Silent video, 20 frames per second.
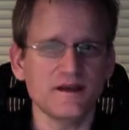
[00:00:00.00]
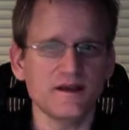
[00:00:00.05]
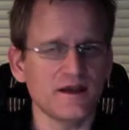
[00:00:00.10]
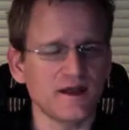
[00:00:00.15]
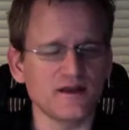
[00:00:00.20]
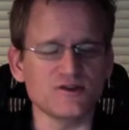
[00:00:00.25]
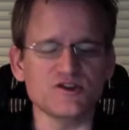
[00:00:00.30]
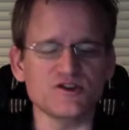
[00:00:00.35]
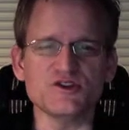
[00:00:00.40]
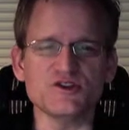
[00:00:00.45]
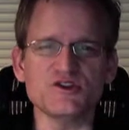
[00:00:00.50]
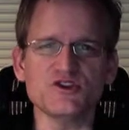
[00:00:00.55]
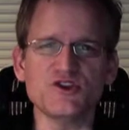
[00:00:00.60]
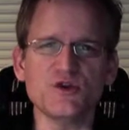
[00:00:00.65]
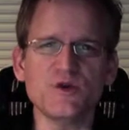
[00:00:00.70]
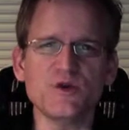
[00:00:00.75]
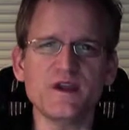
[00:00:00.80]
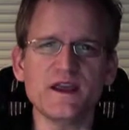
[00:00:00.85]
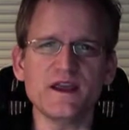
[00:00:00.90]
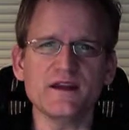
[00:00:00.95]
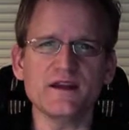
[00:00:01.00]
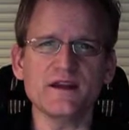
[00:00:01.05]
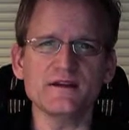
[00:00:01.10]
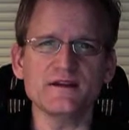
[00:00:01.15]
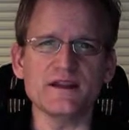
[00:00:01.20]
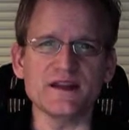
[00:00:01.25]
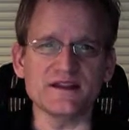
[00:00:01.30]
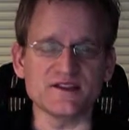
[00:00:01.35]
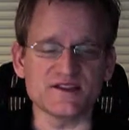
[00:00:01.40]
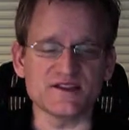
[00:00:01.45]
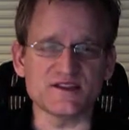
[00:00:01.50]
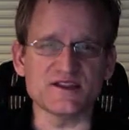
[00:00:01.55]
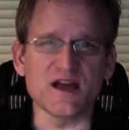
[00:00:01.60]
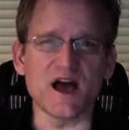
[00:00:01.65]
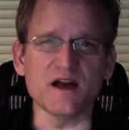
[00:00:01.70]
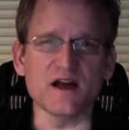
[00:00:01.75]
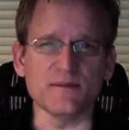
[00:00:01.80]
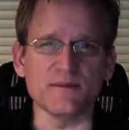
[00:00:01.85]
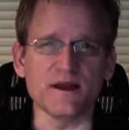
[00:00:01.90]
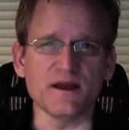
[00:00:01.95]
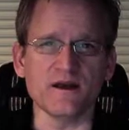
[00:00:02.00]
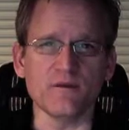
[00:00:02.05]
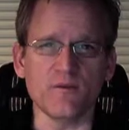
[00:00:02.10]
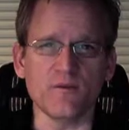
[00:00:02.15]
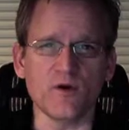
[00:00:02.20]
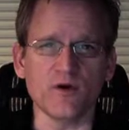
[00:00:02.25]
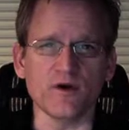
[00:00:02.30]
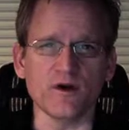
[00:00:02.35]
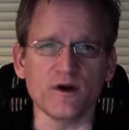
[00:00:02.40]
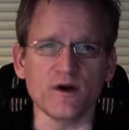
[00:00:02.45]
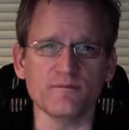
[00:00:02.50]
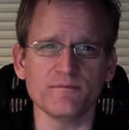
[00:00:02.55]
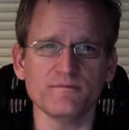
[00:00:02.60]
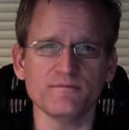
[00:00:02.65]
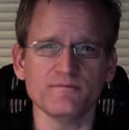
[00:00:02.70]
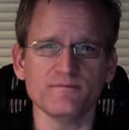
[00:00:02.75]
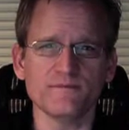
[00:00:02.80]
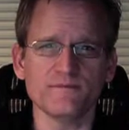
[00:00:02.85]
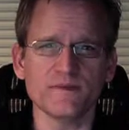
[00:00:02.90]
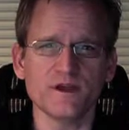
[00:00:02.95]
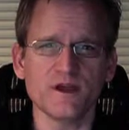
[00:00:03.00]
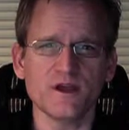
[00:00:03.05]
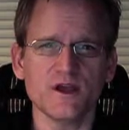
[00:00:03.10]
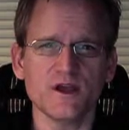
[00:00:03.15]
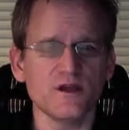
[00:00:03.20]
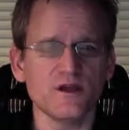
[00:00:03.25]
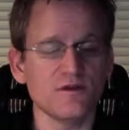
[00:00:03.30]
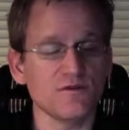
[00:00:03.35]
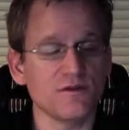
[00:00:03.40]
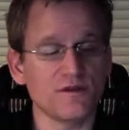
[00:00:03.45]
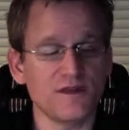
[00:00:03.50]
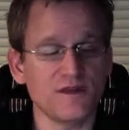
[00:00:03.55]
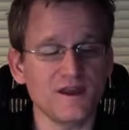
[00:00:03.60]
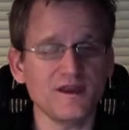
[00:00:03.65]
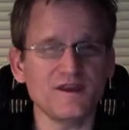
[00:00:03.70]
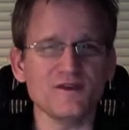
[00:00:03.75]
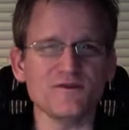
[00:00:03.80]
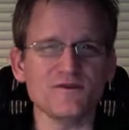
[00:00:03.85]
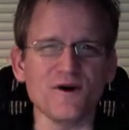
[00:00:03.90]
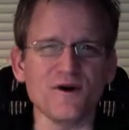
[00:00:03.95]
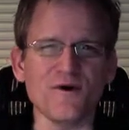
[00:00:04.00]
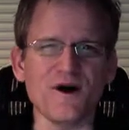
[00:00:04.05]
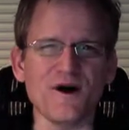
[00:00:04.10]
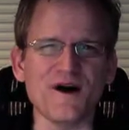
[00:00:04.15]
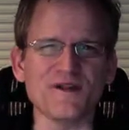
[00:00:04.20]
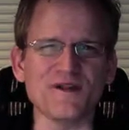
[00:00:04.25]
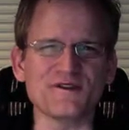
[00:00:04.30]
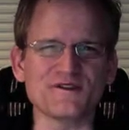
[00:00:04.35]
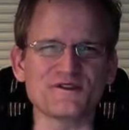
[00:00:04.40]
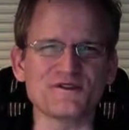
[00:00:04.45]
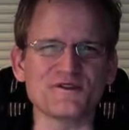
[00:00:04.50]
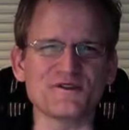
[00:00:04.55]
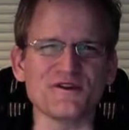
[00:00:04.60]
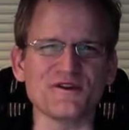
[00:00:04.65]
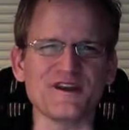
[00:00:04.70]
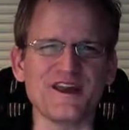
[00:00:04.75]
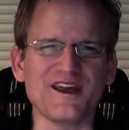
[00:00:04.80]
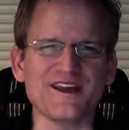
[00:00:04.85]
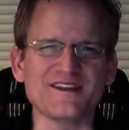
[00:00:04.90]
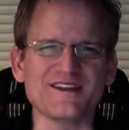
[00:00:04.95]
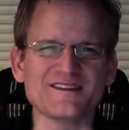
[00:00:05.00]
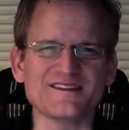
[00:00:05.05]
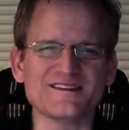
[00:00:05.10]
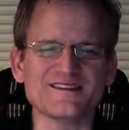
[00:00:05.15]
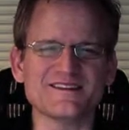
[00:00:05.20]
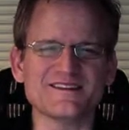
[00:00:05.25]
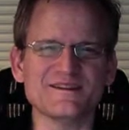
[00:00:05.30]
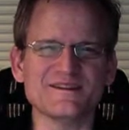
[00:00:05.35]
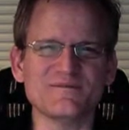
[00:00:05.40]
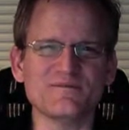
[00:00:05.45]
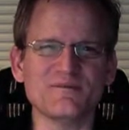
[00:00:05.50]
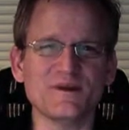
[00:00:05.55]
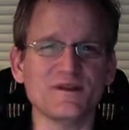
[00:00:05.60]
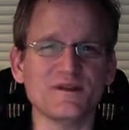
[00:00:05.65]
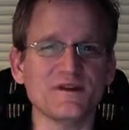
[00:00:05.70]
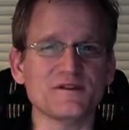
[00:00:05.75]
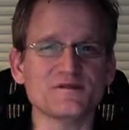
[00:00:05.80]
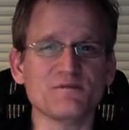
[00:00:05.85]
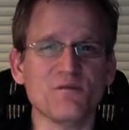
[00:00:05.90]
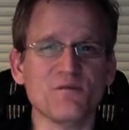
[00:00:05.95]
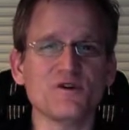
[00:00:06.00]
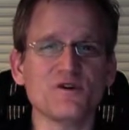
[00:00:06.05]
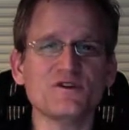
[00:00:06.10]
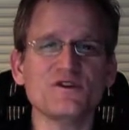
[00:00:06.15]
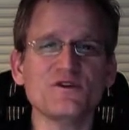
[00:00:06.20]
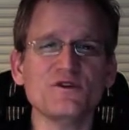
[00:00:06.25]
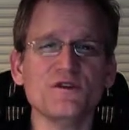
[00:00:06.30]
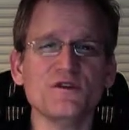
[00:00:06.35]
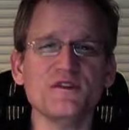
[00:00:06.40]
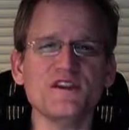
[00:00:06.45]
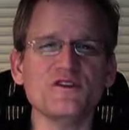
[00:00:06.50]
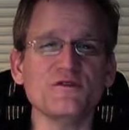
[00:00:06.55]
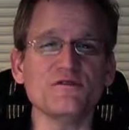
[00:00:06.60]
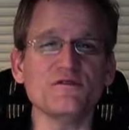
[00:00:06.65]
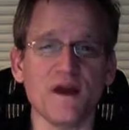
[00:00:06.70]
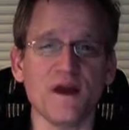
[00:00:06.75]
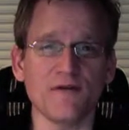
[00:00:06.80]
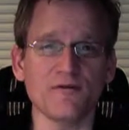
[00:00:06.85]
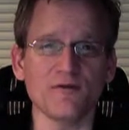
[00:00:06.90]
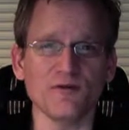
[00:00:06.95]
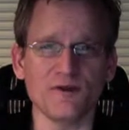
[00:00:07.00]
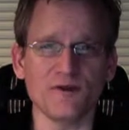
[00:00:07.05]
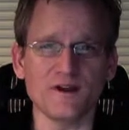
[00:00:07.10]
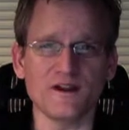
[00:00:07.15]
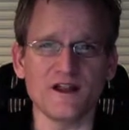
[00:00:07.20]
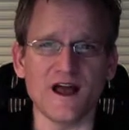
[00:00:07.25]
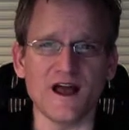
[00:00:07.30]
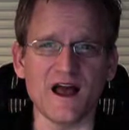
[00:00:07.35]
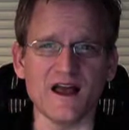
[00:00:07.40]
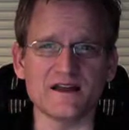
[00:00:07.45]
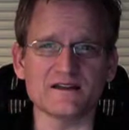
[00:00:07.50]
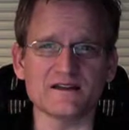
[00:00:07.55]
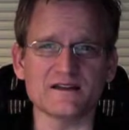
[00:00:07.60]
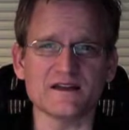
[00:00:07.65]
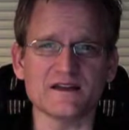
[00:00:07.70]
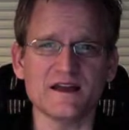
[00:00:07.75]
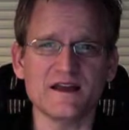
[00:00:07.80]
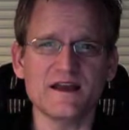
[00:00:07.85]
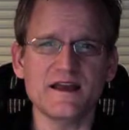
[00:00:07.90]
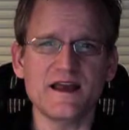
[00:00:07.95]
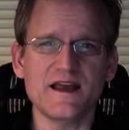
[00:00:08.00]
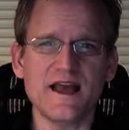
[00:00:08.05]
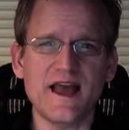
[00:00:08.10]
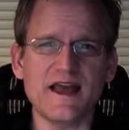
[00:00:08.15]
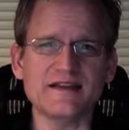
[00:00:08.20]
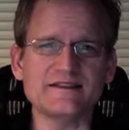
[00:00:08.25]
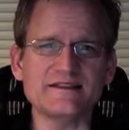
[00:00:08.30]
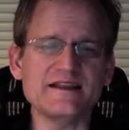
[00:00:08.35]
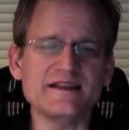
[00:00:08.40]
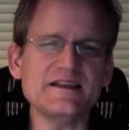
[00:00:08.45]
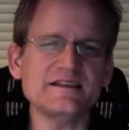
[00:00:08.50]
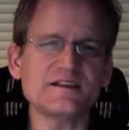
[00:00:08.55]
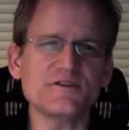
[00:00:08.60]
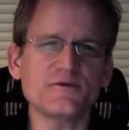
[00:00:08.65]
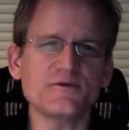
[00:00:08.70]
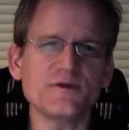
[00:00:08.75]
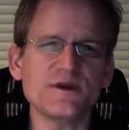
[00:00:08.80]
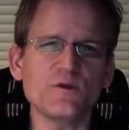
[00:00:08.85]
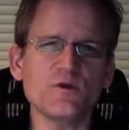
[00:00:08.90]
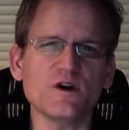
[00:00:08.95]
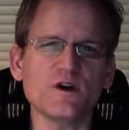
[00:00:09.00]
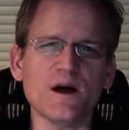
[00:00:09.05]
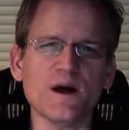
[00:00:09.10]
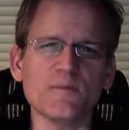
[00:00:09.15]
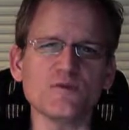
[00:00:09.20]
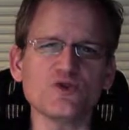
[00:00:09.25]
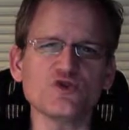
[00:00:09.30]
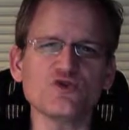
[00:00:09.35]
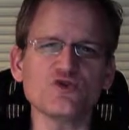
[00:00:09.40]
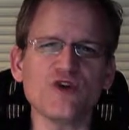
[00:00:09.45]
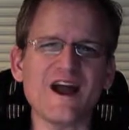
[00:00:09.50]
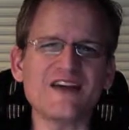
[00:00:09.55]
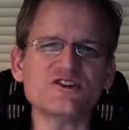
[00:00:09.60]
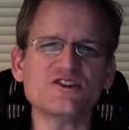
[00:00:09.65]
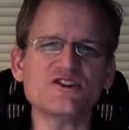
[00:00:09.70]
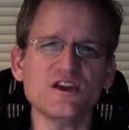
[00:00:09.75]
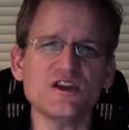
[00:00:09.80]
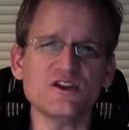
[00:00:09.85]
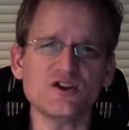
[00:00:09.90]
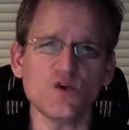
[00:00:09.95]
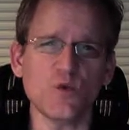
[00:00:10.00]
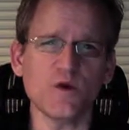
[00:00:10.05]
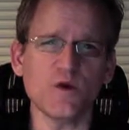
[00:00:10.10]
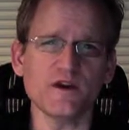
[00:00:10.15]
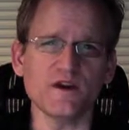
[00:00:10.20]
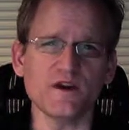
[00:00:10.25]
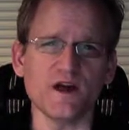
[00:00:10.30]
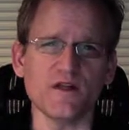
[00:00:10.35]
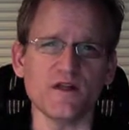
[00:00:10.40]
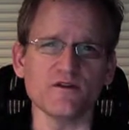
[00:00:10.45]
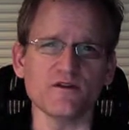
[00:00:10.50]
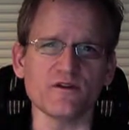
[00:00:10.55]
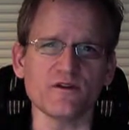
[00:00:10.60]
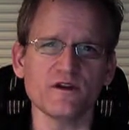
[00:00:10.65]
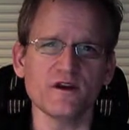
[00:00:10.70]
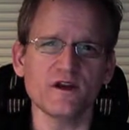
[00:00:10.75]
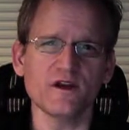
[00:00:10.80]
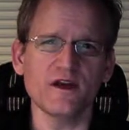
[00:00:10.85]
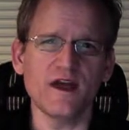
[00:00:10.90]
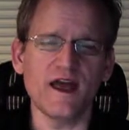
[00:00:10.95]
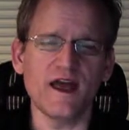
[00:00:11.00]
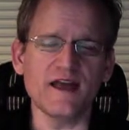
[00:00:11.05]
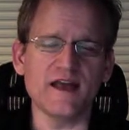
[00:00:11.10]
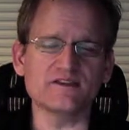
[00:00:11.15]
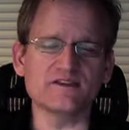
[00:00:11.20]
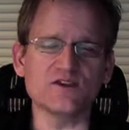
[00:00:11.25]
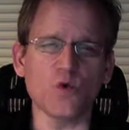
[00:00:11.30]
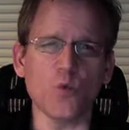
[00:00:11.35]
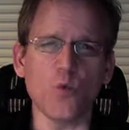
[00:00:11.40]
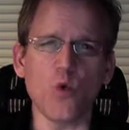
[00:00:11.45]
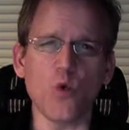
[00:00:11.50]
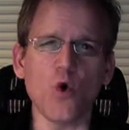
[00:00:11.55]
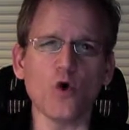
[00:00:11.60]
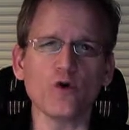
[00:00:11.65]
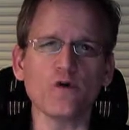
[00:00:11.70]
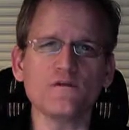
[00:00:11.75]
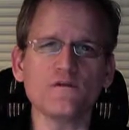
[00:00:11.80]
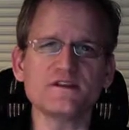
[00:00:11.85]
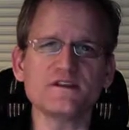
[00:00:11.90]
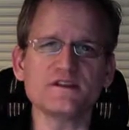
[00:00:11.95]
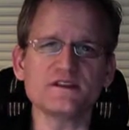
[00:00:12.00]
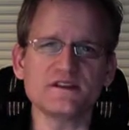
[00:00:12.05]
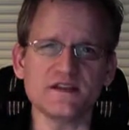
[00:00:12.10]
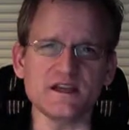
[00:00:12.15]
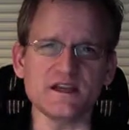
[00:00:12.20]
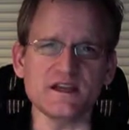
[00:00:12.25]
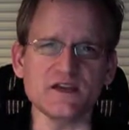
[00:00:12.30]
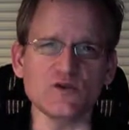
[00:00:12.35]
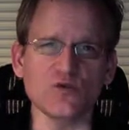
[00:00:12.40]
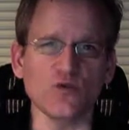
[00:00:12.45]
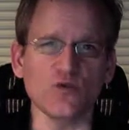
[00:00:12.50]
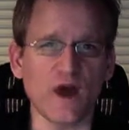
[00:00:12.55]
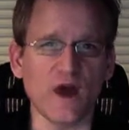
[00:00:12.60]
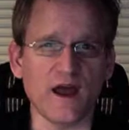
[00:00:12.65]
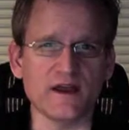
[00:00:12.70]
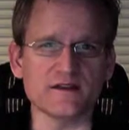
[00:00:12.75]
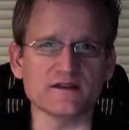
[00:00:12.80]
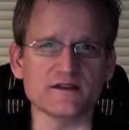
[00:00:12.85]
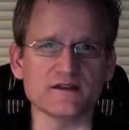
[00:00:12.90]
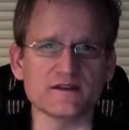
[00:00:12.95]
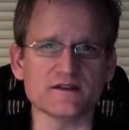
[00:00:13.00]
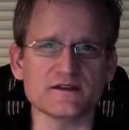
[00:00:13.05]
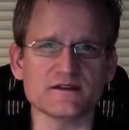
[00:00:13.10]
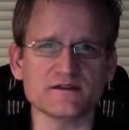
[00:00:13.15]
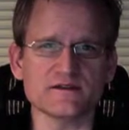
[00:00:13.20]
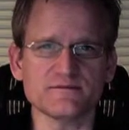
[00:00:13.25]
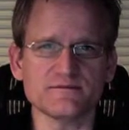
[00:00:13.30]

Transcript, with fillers: And she's doing it in Sodom and Gomorrah. You think you know how the story ends, but there's more to it than you've ever realized, as these three will come crashing into one another as the war of the seed rises.